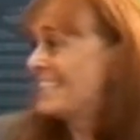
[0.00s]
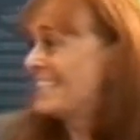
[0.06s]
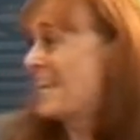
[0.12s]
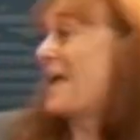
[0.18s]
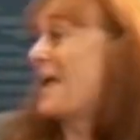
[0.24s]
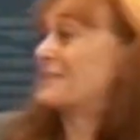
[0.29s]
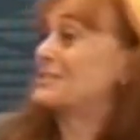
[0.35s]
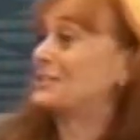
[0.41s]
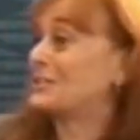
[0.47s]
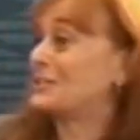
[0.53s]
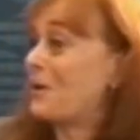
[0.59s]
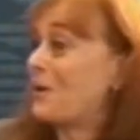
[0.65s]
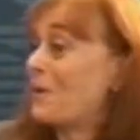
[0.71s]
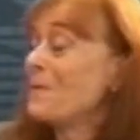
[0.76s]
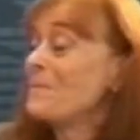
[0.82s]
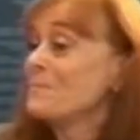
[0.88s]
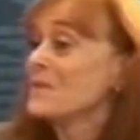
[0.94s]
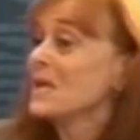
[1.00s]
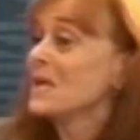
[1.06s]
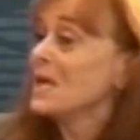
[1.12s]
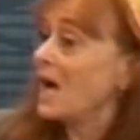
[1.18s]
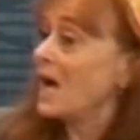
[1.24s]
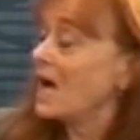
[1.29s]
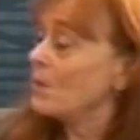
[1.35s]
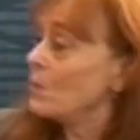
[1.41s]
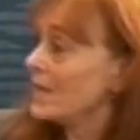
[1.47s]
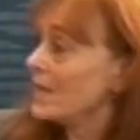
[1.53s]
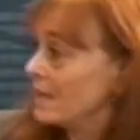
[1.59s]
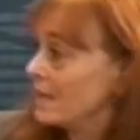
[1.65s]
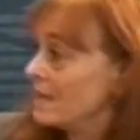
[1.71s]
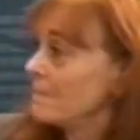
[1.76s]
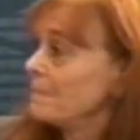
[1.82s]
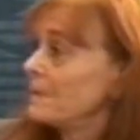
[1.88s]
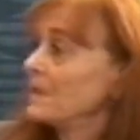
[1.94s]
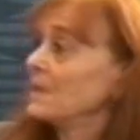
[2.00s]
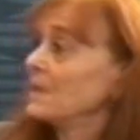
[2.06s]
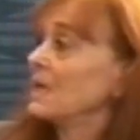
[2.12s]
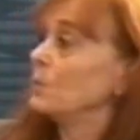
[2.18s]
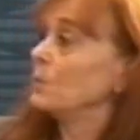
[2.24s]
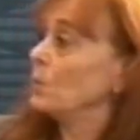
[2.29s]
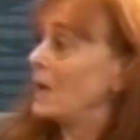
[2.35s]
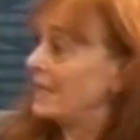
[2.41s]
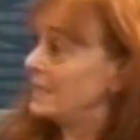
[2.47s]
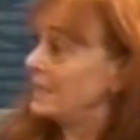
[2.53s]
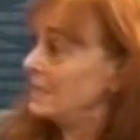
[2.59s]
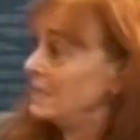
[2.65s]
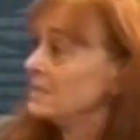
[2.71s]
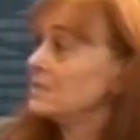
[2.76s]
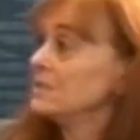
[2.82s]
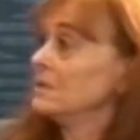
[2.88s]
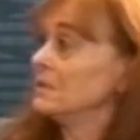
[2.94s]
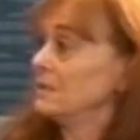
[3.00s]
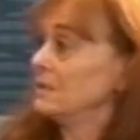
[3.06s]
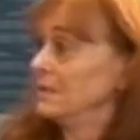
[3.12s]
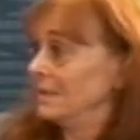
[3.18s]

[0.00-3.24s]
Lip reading: And so I went up, and I went into